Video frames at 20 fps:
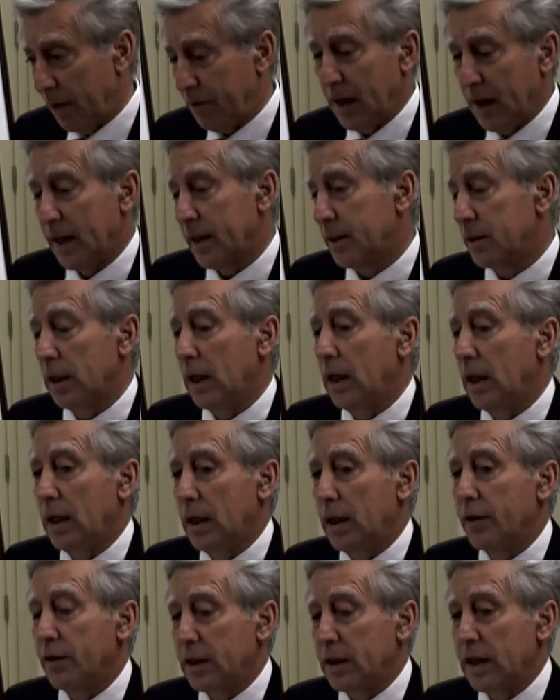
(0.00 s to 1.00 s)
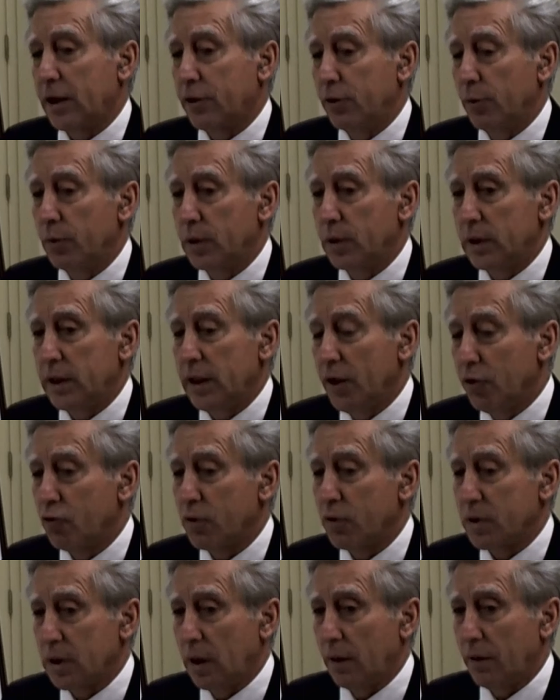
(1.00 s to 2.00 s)
and that could, the
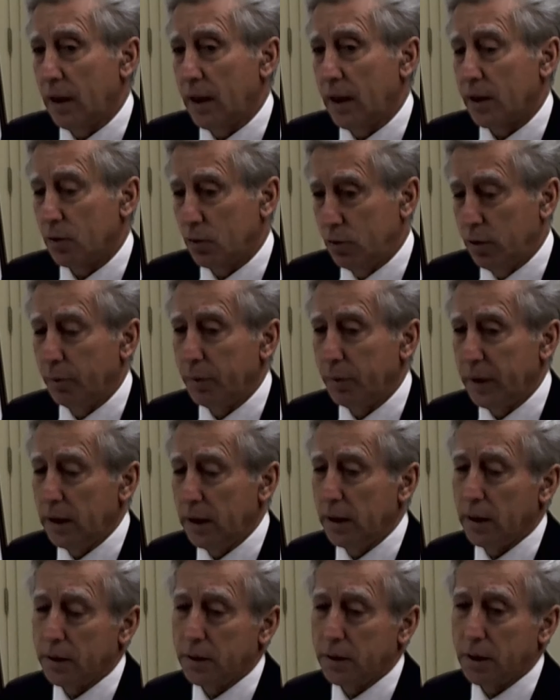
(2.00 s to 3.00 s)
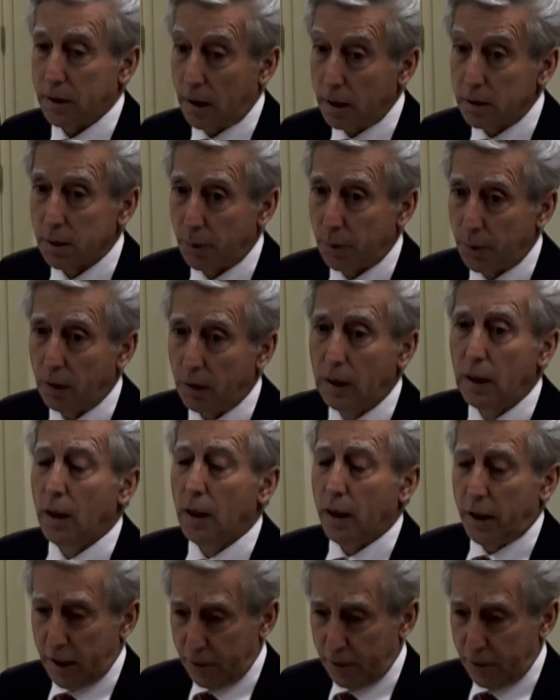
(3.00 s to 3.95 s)
interest on that could be deductible